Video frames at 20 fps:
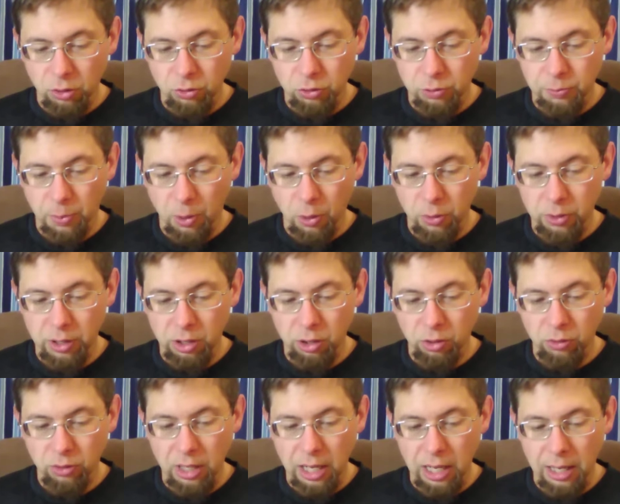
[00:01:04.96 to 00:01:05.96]
who spoke in
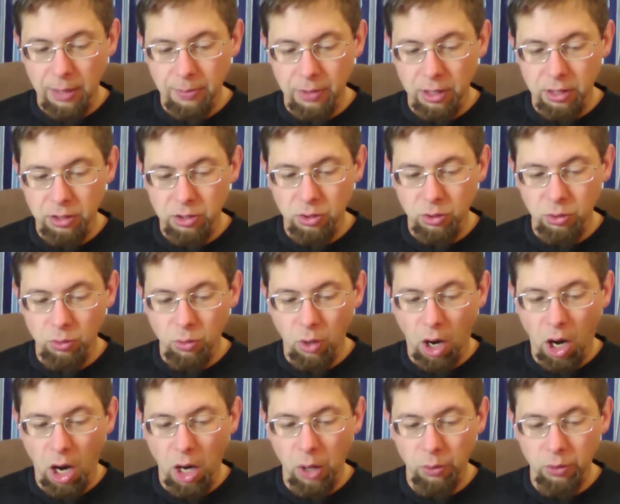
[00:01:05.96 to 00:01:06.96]
your name to
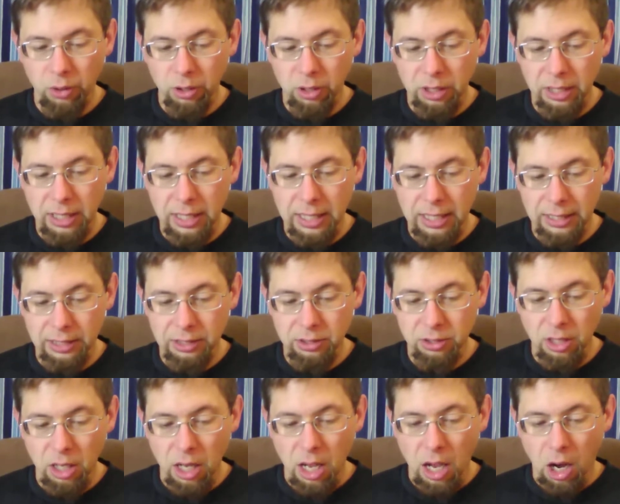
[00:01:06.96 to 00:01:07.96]
our kings,
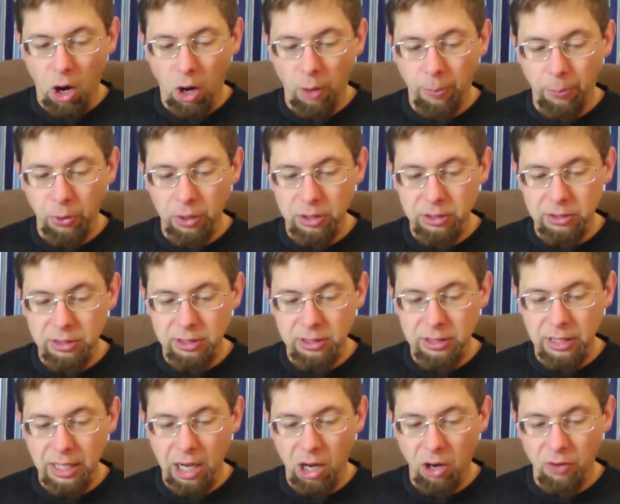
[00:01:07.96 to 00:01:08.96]
our princes,
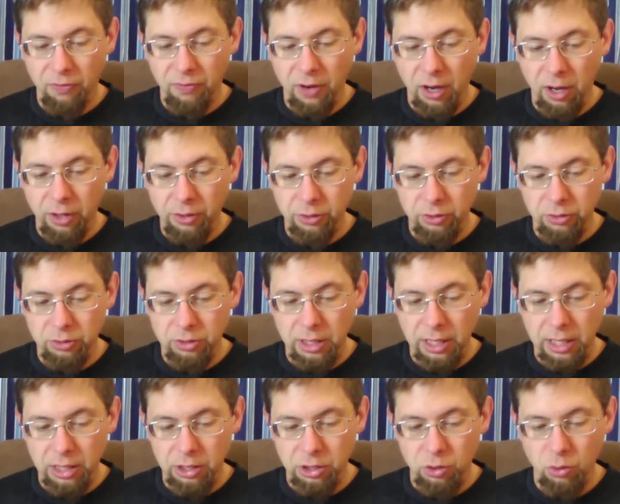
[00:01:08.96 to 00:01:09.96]
and our fathers,
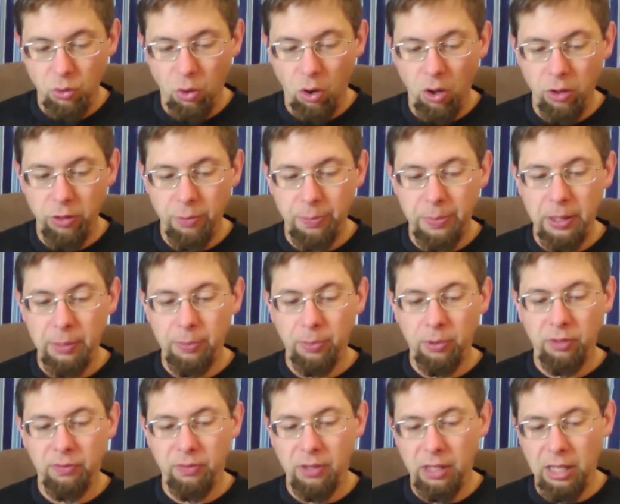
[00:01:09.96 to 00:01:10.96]
and to all the
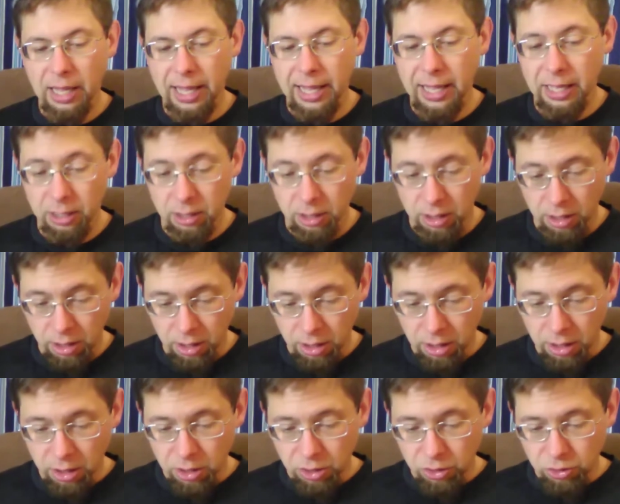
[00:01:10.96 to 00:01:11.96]
people of the land.
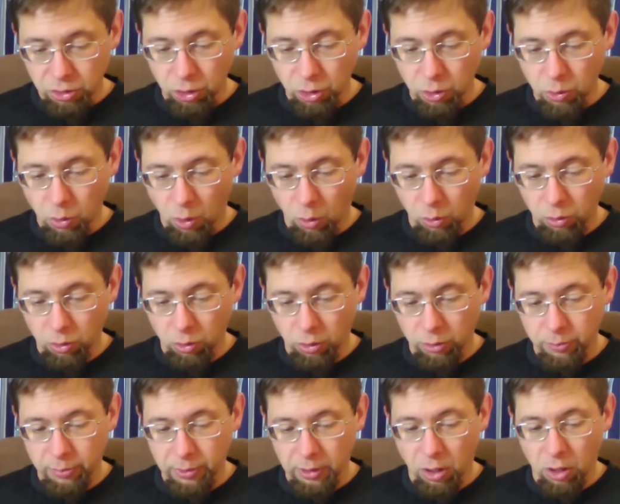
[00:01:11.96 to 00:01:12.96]
To you, O
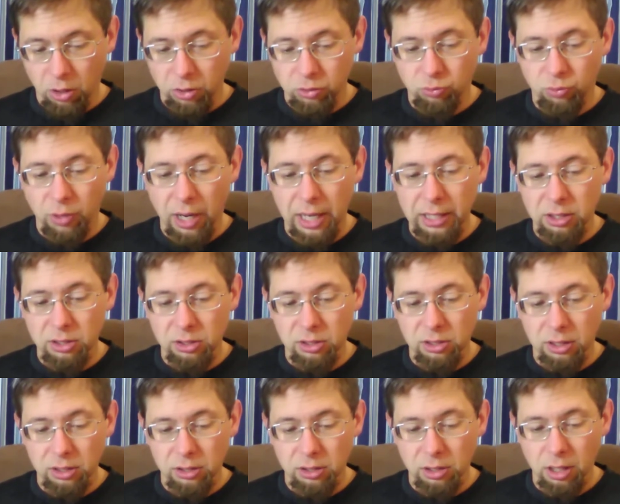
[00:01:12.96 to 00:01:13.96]
Lord, belongs
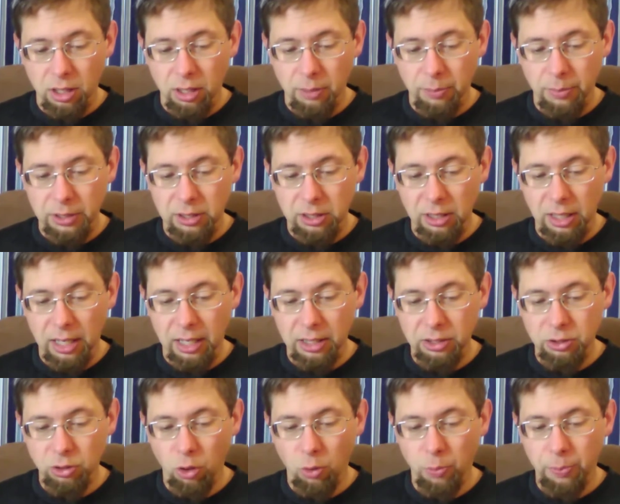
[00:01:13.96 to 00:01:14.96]
righteousness, but to
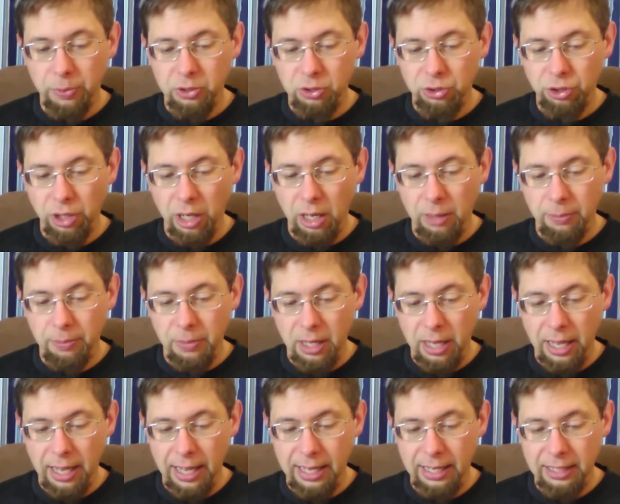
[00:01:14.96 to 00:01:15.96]
us open shame,
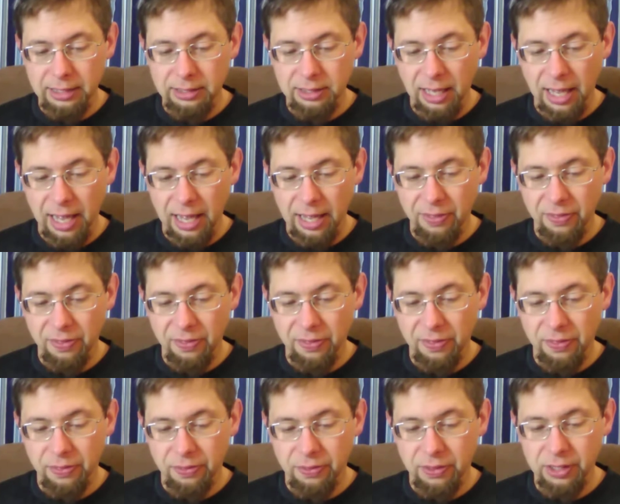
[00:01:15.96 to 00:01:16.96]
as at
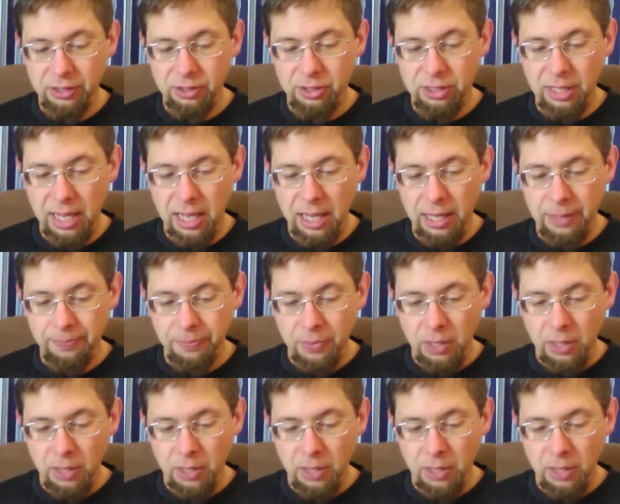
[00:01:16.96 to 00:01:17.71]
this day